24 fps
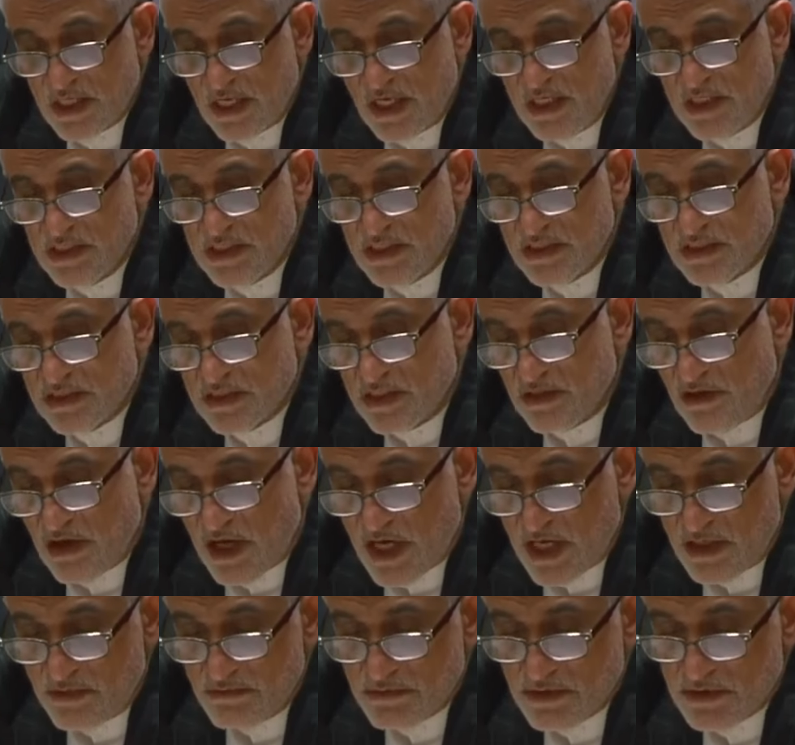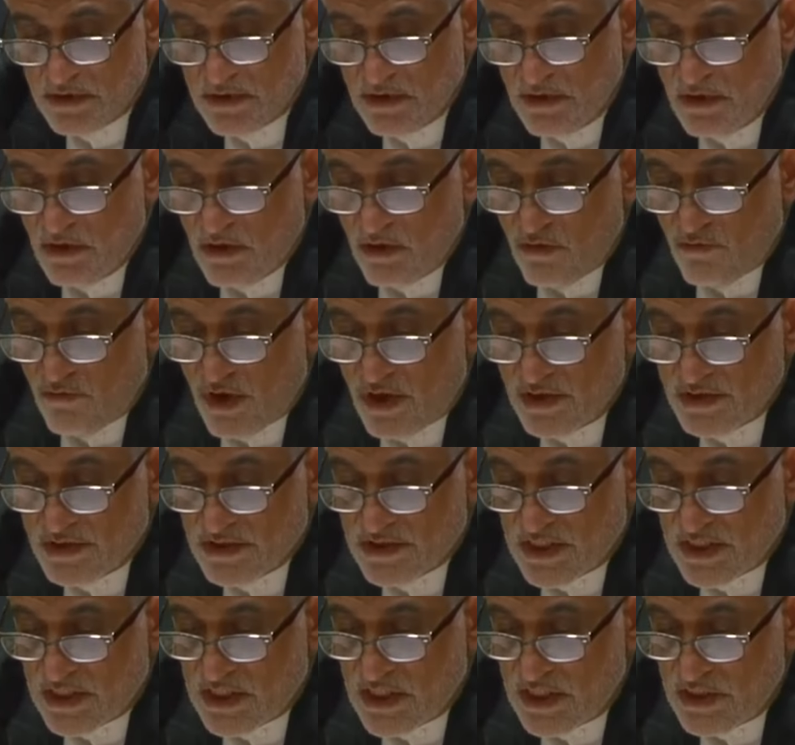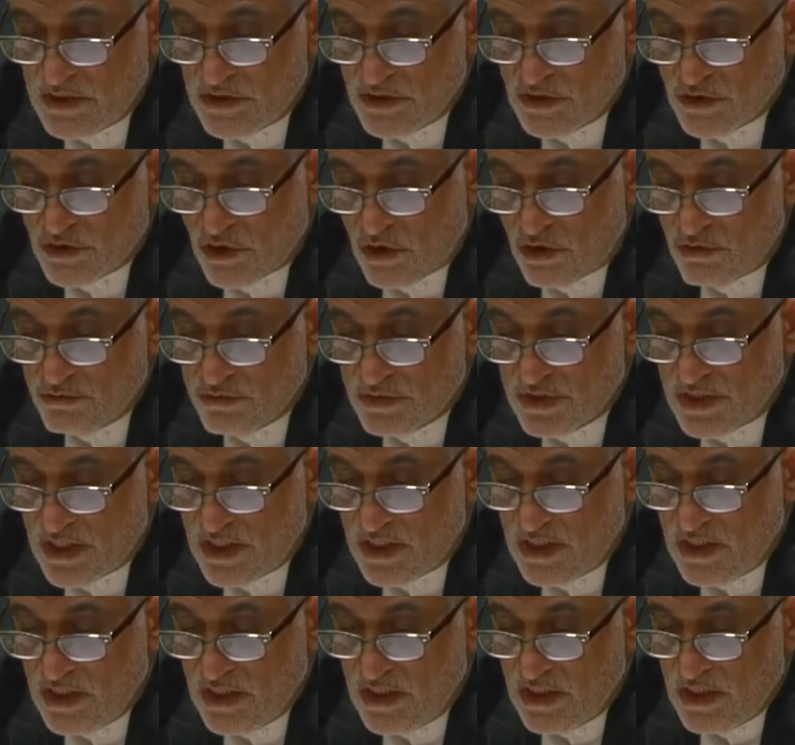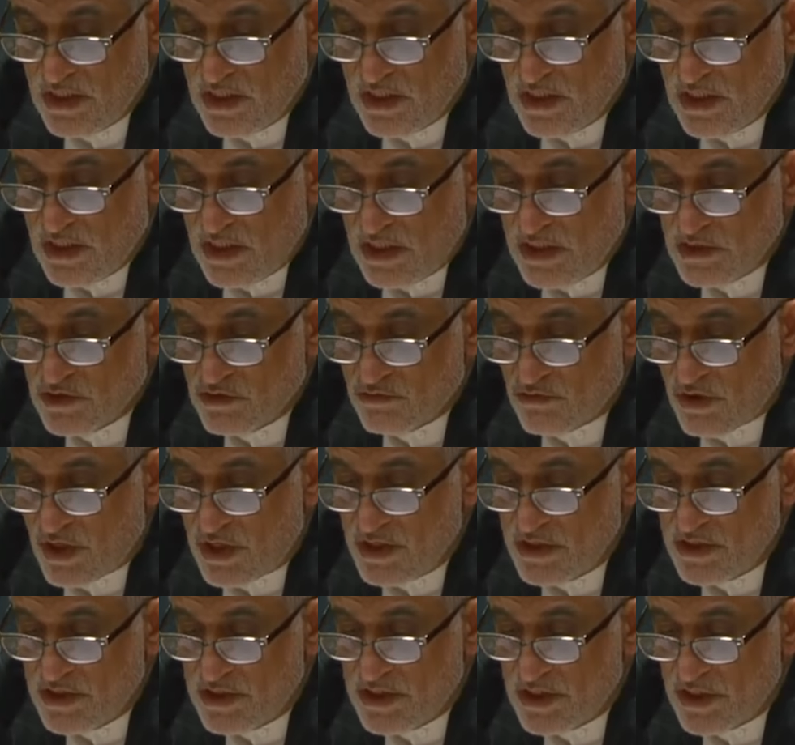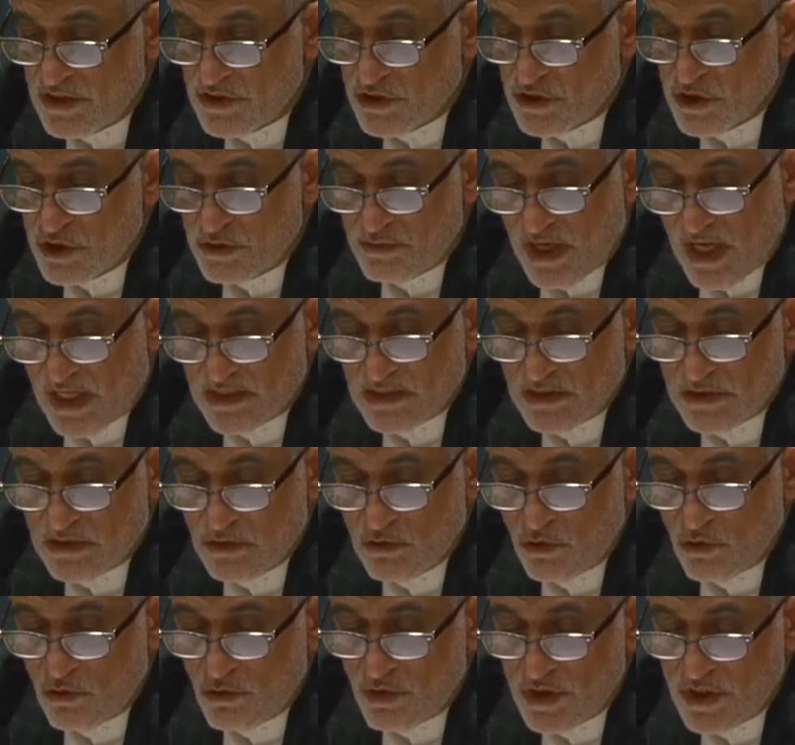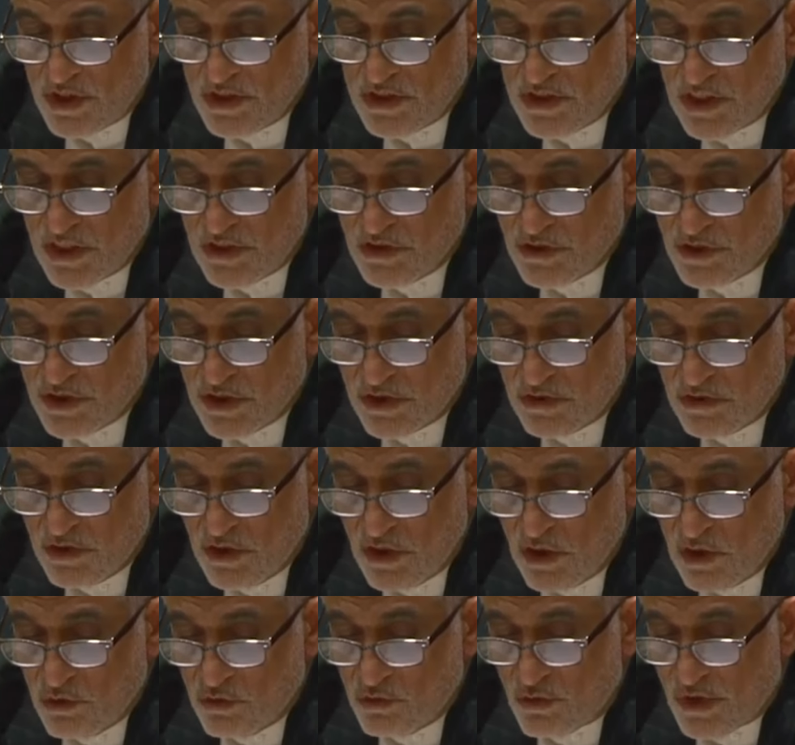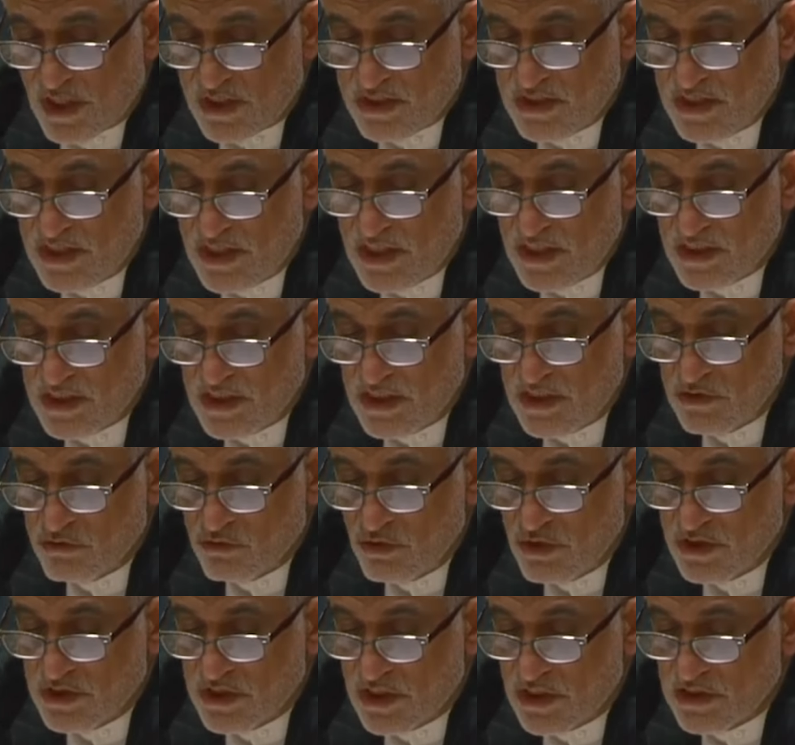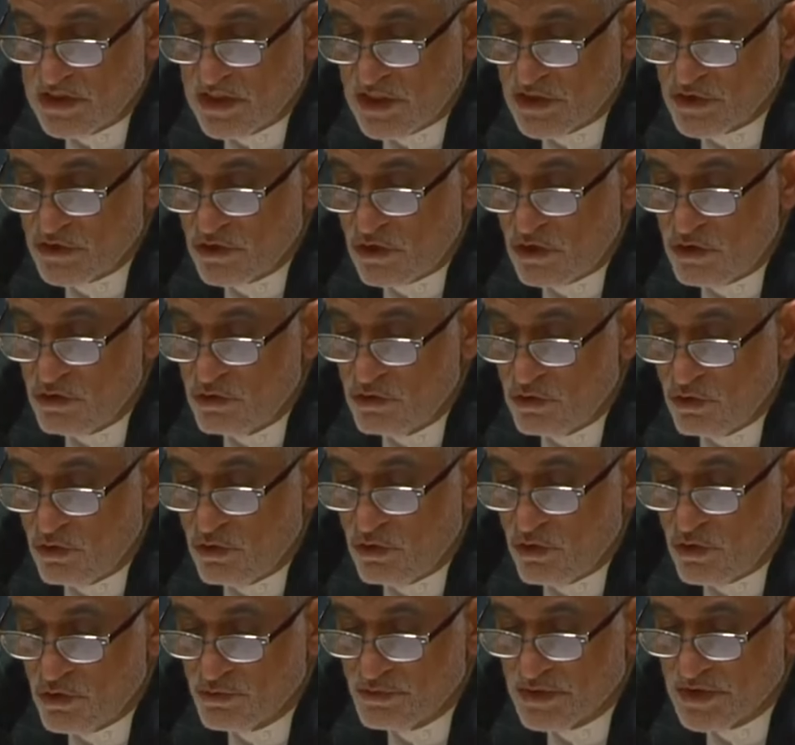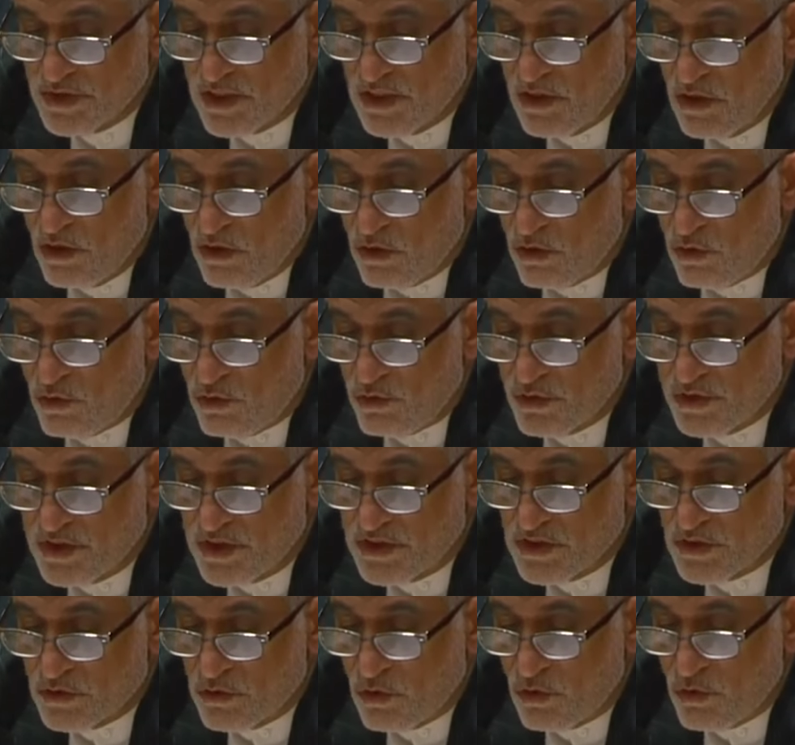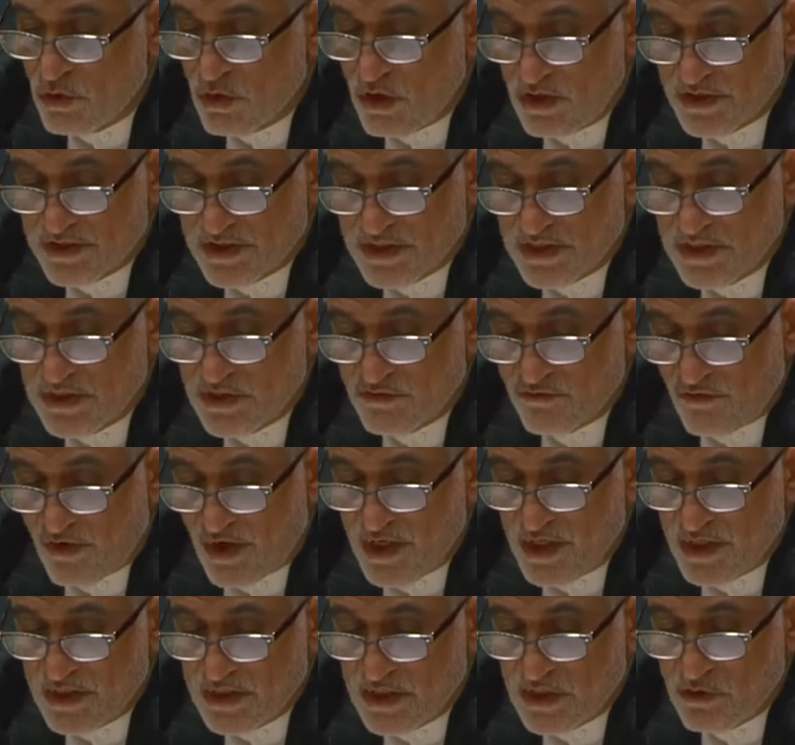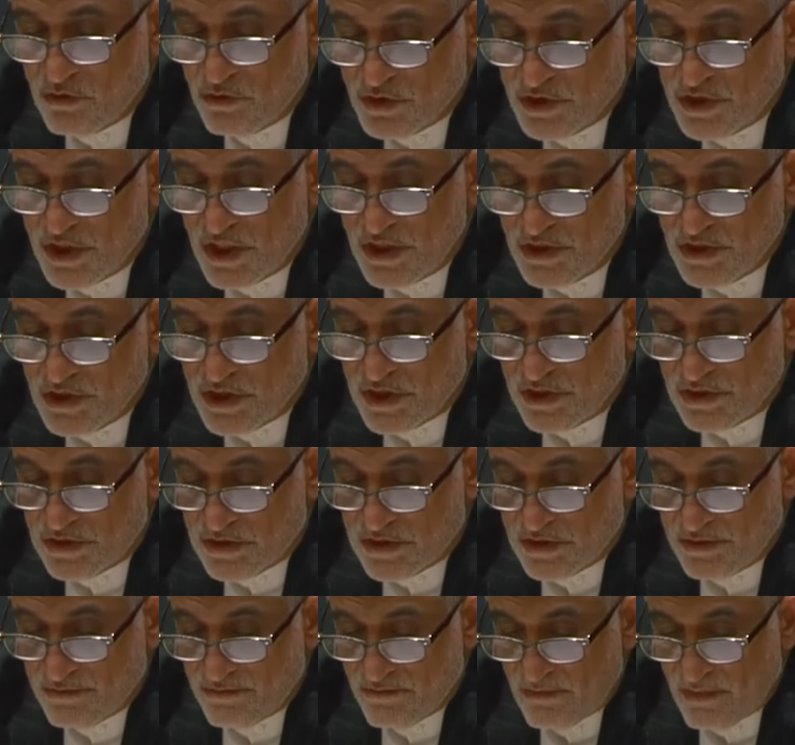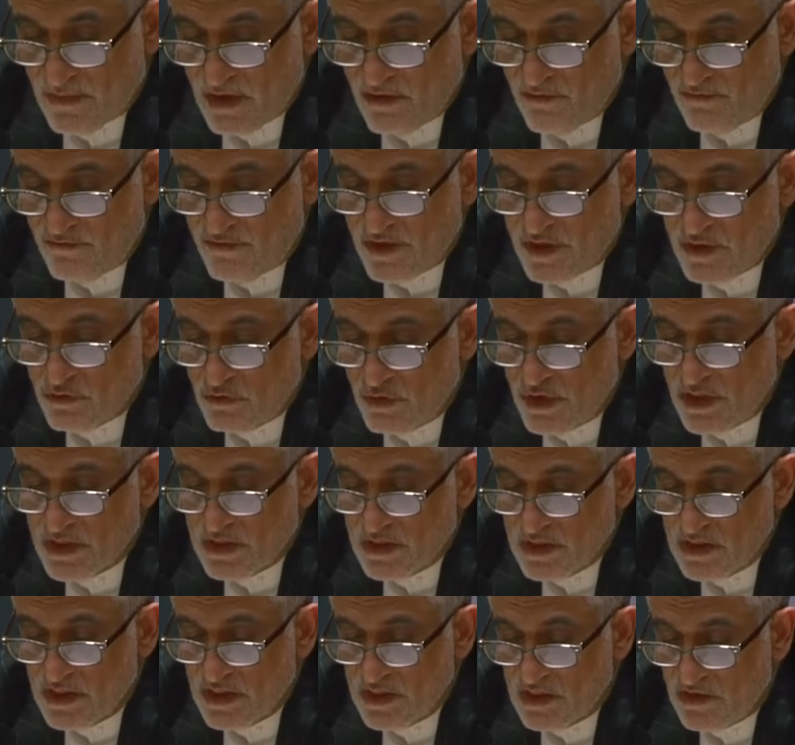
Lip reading: heinous crimes once again shown the Israeli leadership has no intention to adhering to international norms or the so-called ceasefire negotiations, frequently